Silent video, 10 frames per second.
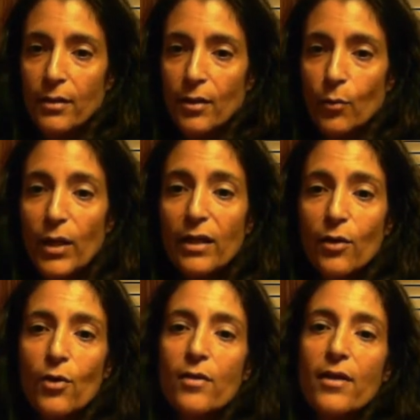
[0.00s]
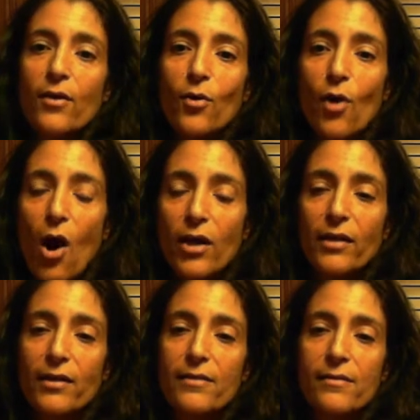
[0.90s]
We learned that her
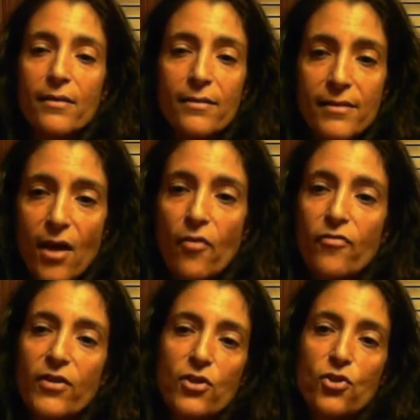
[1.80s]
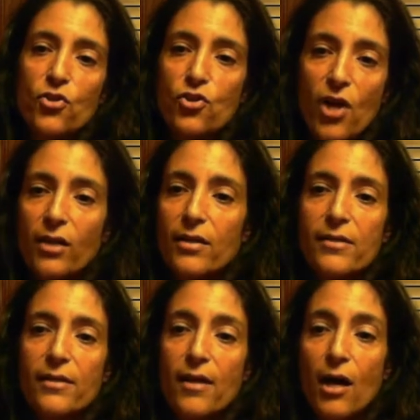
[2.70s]
heartless, selfish, jealous,
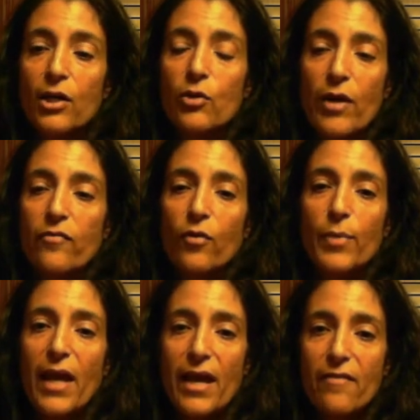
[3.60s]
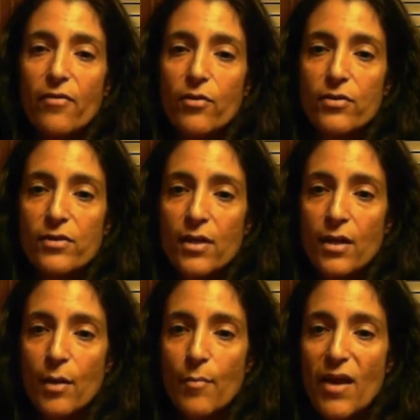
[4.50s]
and ungrateful behaviors
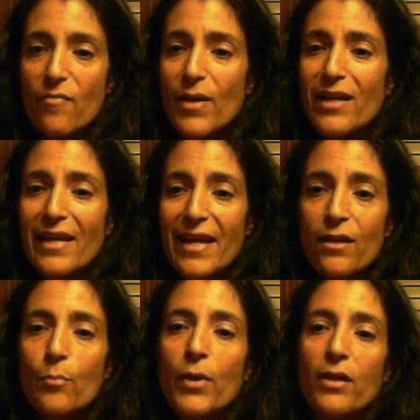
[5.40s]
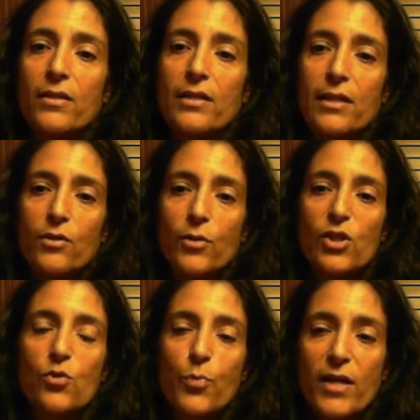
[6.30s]
may have been an inability to
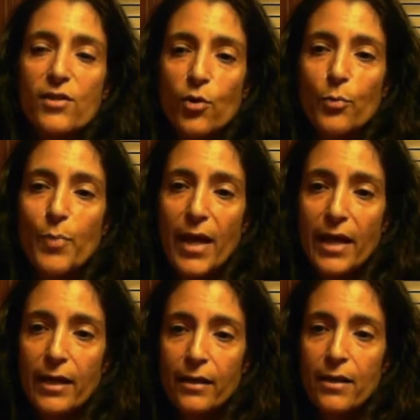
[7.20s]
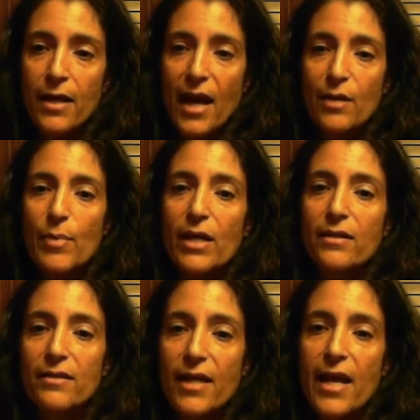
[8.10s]
express her pain and be
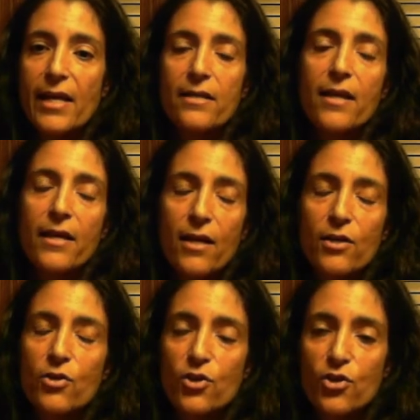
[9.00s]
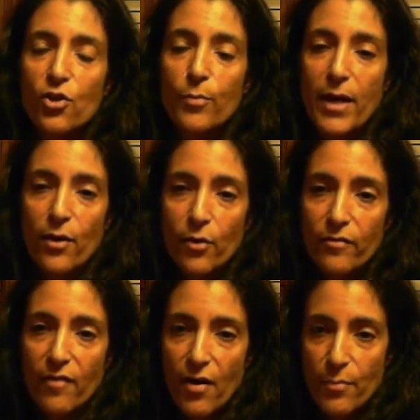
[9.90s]
contained and understood by her
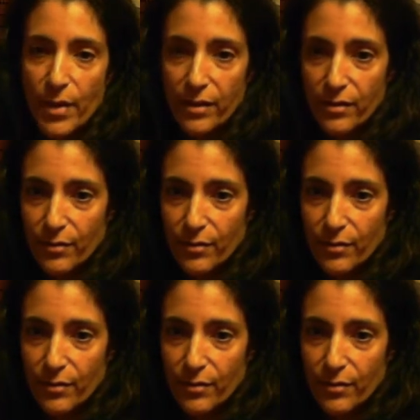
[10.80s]
environment.